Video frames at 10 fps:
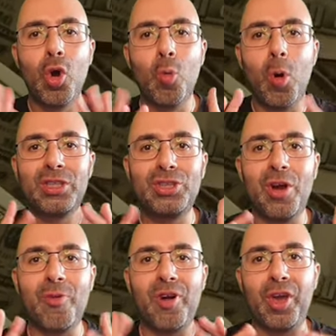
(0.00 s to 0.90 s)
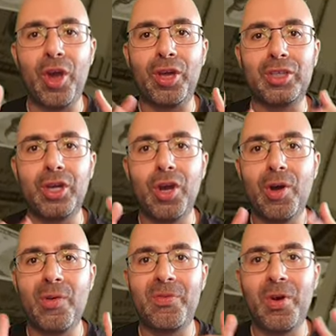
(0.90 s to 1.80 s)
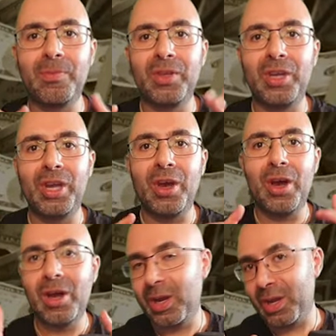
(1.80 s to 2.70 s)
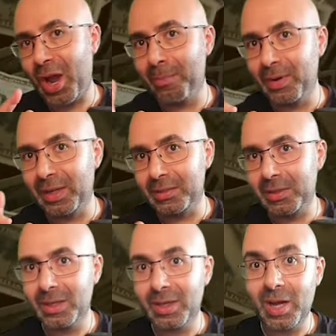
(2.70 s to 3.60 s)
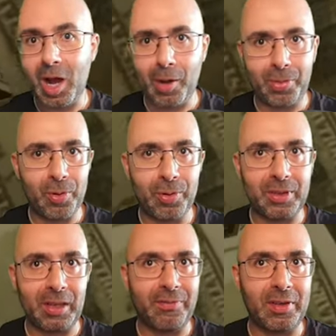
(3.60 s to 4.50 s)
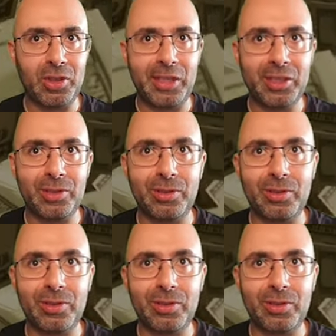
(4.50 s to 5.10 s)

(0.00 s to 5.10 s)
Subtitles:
Watchtower get from the Gambling Authority Foundation?